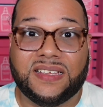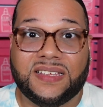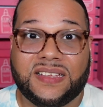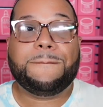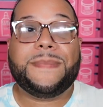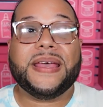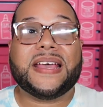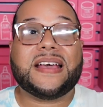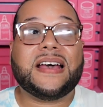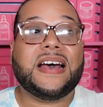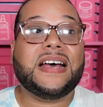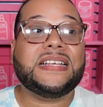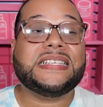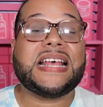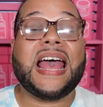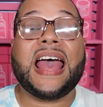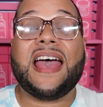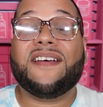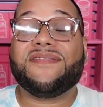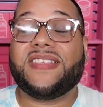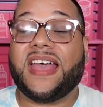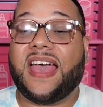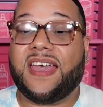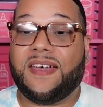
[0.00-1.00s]
Because I
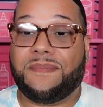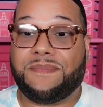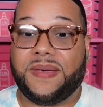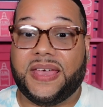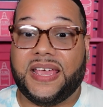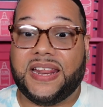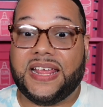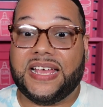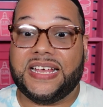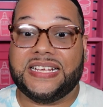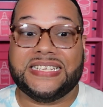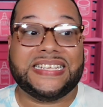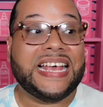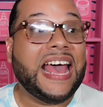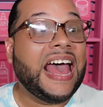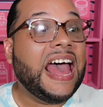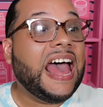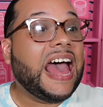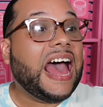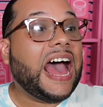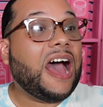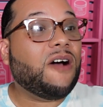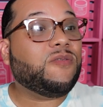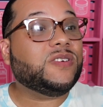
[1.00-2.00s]
have diabetes,
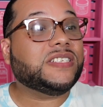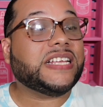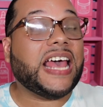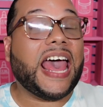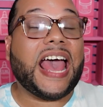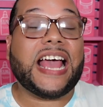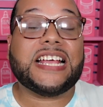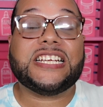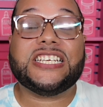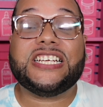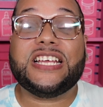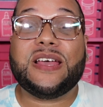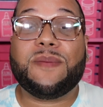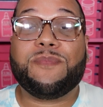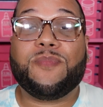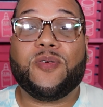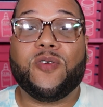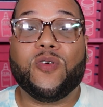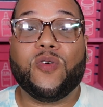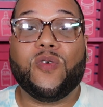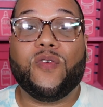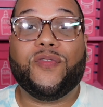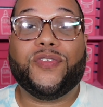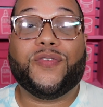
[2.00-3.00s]
I was actually
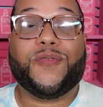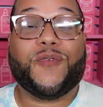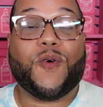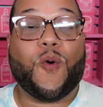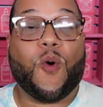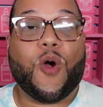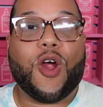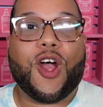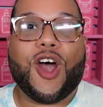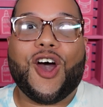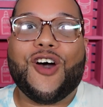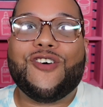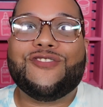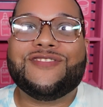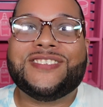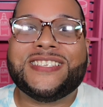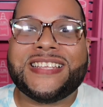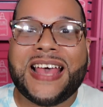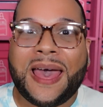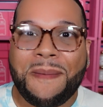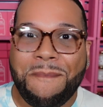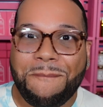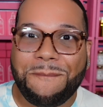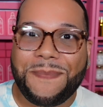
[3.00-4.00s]
approved for
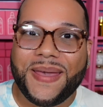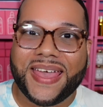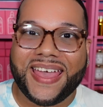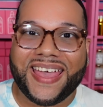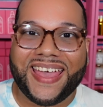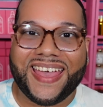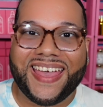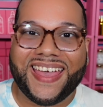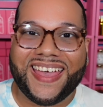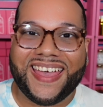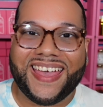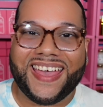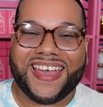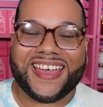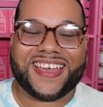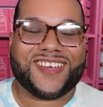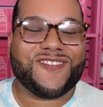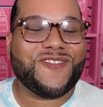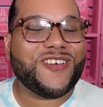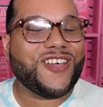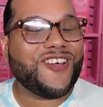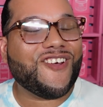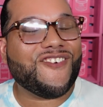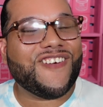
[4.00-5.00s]
Ozempic.
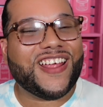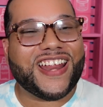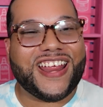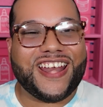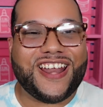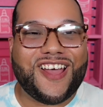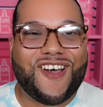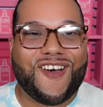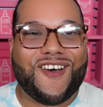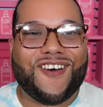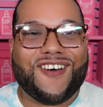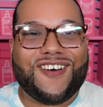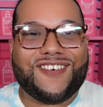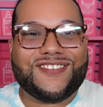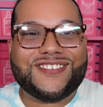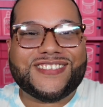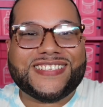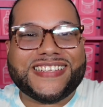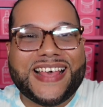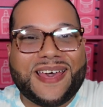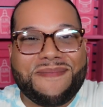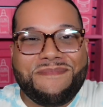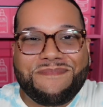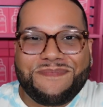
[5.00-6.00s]
We already know
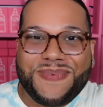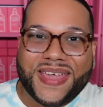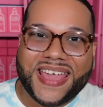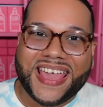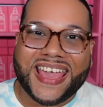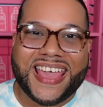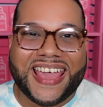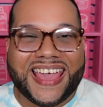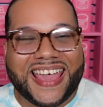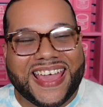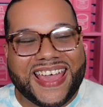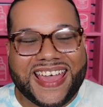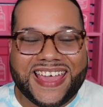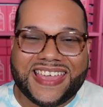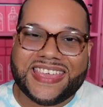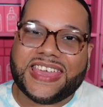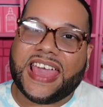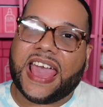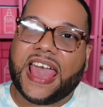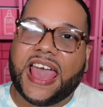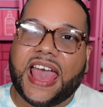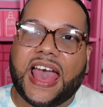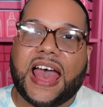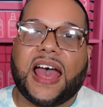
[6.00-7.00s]
Ozempic,
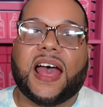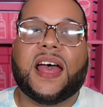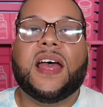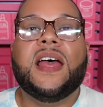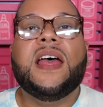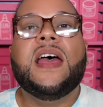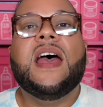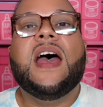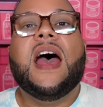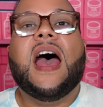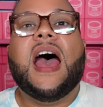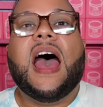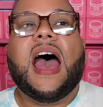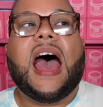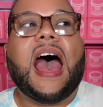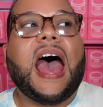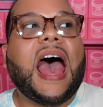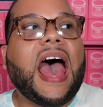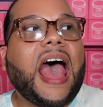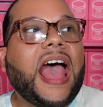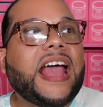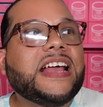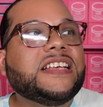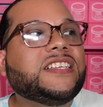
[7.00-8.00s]
yeah.
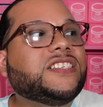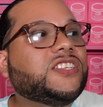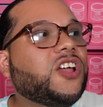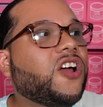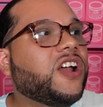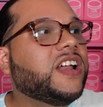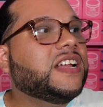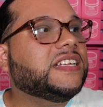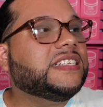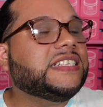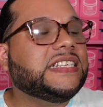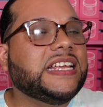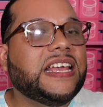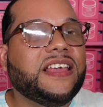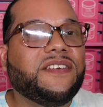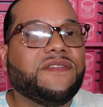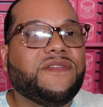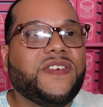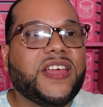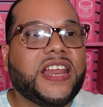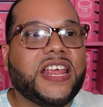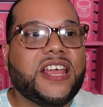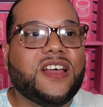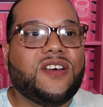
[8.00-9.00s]
I started seeing
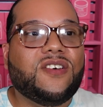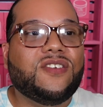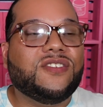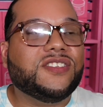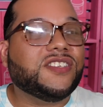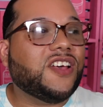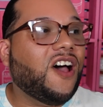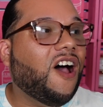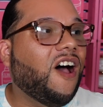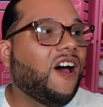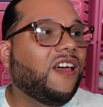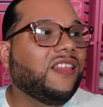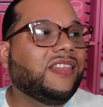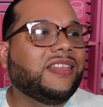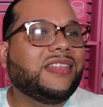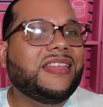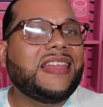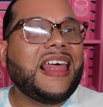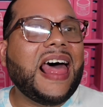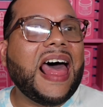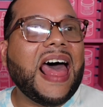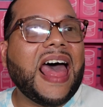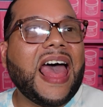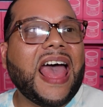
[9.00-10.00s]
videos
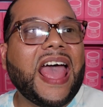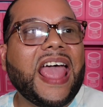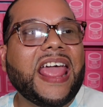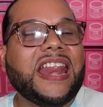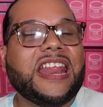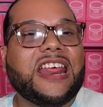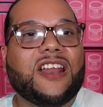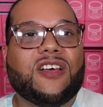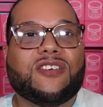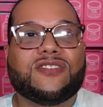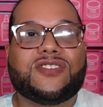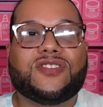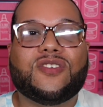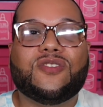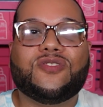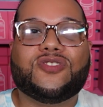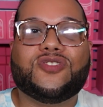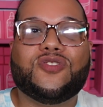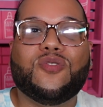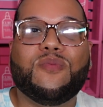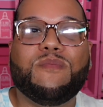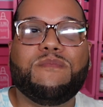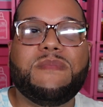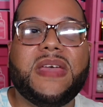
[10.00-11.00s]
online and on
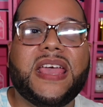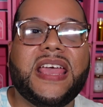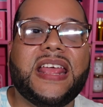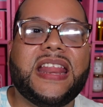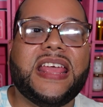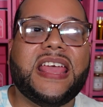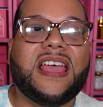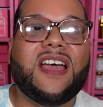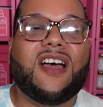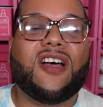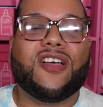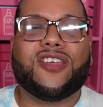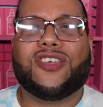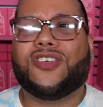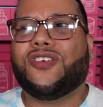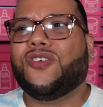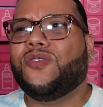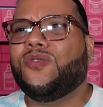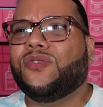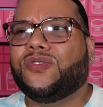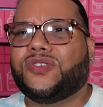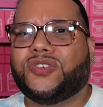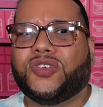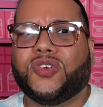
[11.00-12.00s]
social media, on
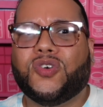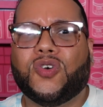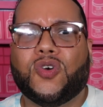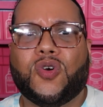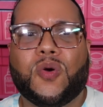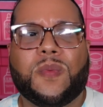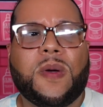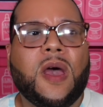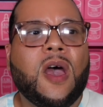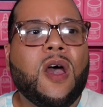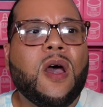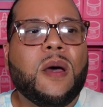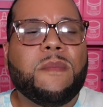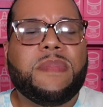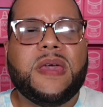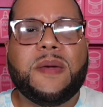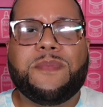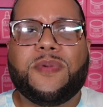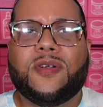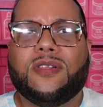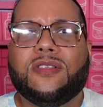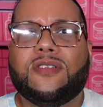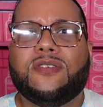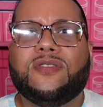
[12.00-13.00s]
YouTube,
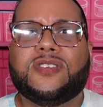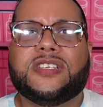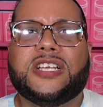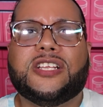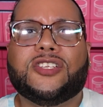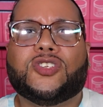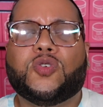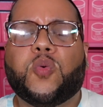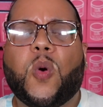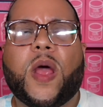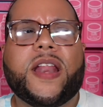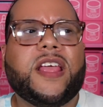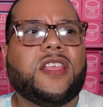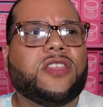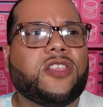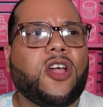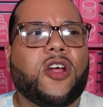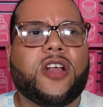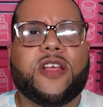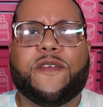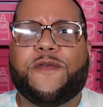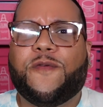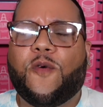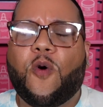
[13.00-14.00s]
people losing 20,
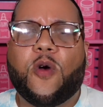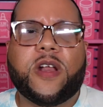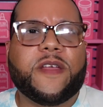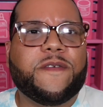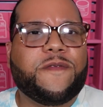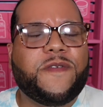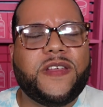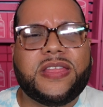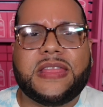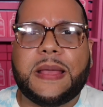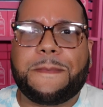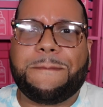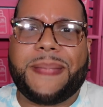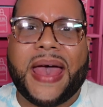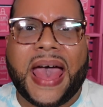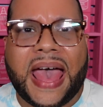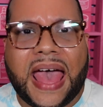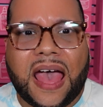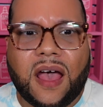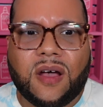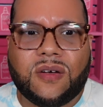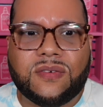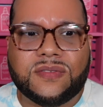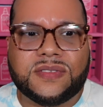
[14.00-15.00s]
30, 40, 50
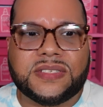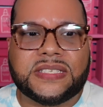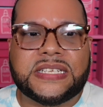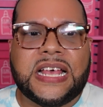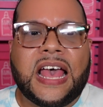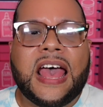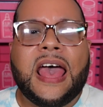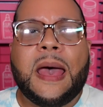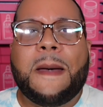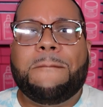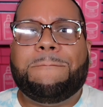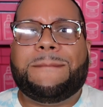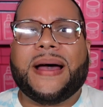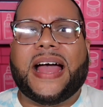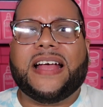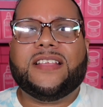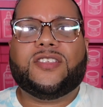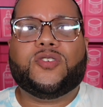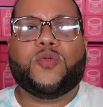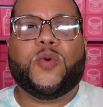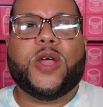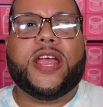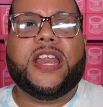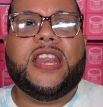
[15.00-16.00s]
pounds by
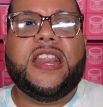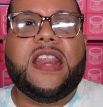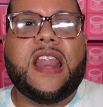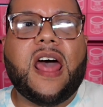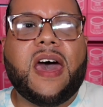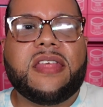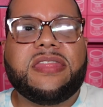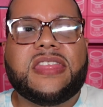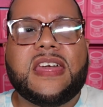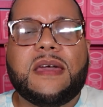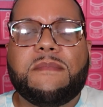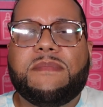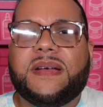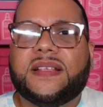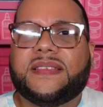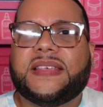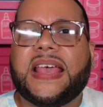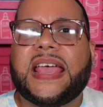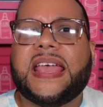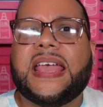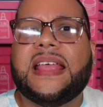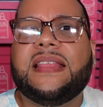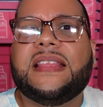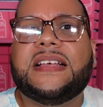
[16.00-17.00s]
doing nothing but
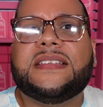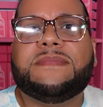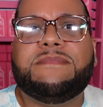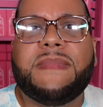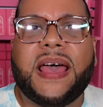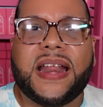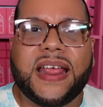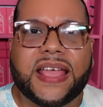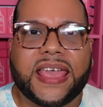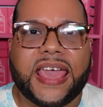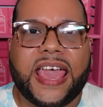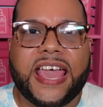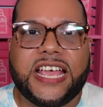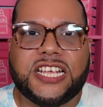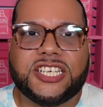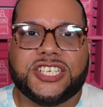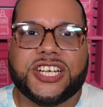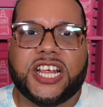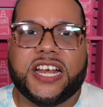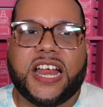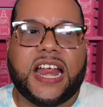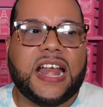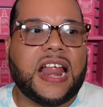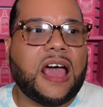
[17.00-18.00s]
taking this
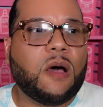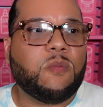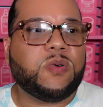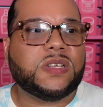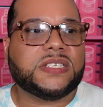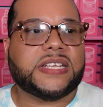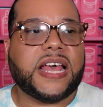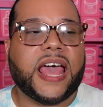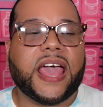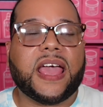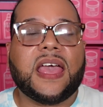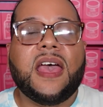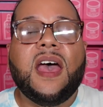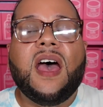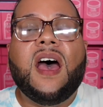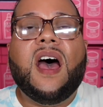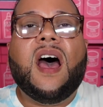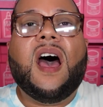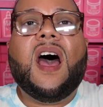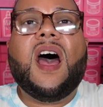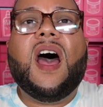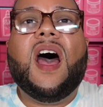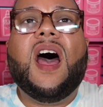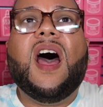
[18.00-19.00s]
medication. And I was like,
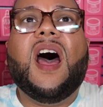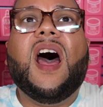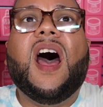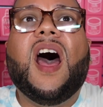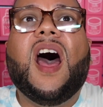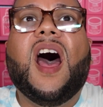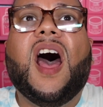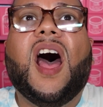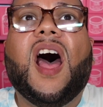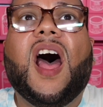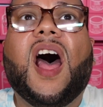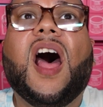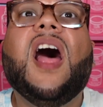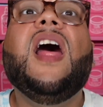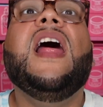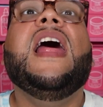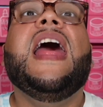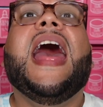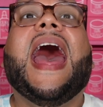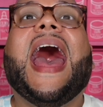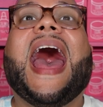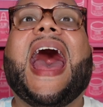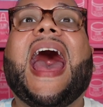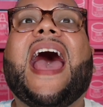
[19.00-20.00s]
oh,
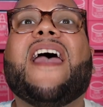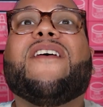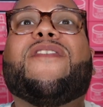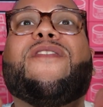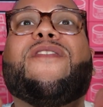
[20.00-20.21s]
I